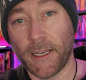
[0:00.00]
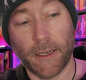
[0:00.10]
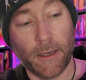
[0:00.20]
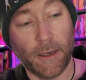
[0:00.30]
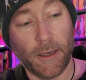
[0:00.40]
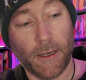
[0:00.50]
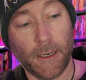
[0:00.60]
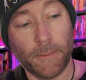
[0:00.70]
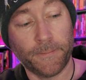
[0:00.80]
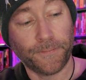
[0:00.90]

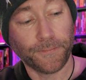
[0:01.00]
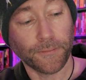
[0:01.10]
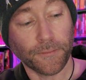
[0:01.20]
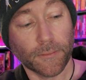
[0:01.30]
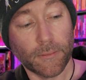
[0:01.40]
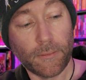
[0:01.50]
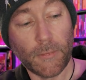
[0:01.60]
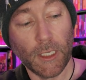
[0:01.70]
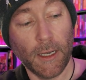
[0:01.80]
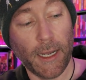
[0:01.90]
a
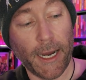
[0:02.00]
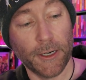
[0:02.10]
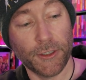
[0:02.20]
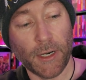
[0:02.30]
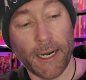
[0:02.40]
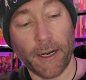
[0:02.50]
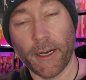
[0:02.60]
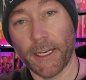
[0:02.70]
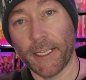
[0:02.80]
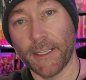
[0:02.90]
hair dryer
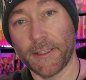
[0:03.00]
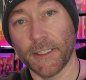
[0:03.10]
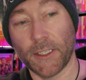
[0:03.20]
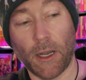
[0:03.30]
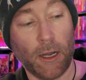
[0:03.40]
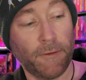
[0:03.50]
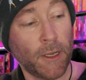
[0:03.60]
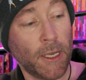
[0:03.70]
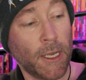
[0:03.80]
and get this off.